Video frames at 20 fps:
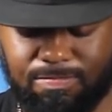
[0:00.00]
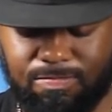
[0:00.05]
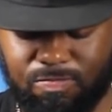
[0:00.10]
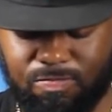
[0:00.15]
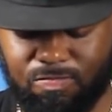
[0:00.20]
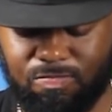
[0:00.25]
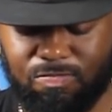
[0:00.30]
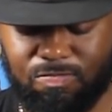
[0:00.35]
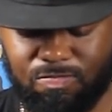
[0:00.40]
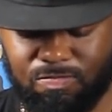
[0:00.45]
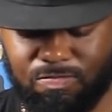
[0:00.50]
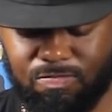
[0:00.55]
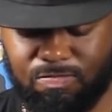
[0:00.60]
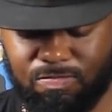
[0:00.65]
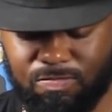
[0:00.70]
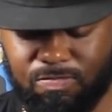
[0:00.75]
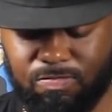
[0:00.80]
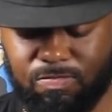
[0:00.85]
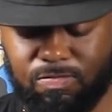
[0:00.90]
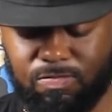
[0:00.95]

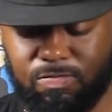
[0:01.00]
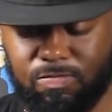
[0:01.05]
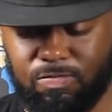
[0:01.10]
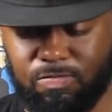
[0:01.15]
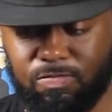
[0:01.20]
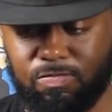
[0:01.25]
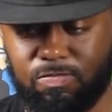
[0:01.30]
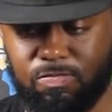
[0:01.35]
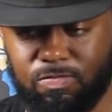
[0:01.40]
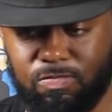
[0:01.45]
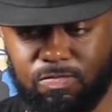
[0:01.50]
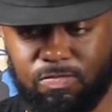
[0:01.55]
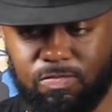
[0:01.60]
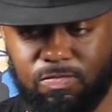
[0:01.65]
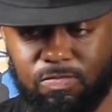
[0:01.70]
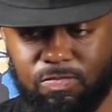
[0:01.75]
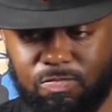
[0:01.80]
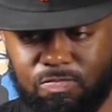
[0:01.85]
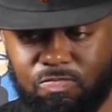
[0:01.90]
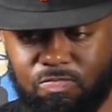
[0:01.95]

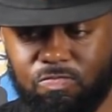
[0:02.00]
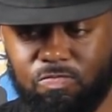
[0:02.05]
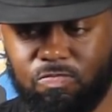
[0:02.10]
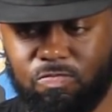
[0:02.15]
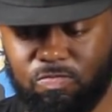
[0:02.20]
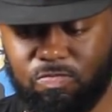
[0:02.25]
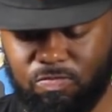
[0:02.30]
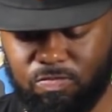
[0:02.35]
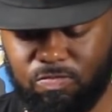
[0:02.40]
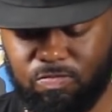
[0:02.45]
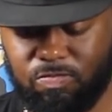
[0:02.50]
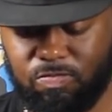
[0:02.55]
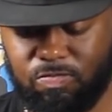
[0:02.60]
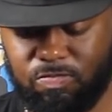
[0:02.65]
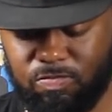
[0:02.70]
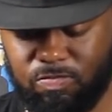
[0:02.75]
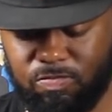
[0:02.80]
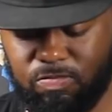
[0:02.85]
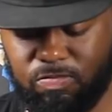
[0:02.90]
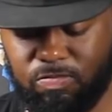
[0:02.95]

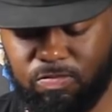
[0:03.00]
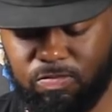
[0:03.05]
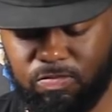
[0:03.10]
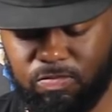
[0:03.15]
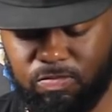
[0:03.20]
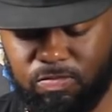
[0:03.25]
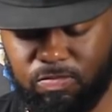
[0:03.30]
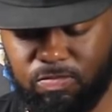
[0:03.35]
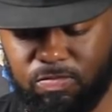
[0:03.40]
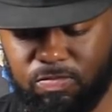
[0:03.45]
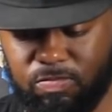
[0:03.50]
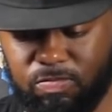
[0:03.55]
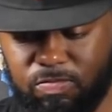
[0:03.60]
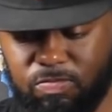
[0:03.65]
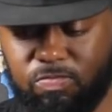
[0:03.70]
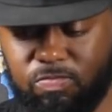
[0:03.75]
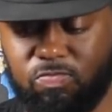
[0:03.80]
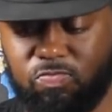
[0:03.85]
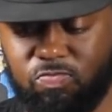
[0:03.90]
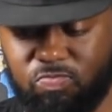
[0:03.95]

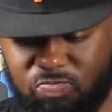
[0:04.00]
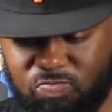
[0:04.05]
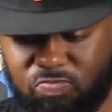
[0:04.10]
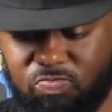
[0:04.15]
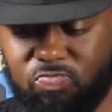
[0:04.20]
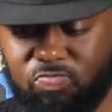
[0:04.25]
This person isn't speaking.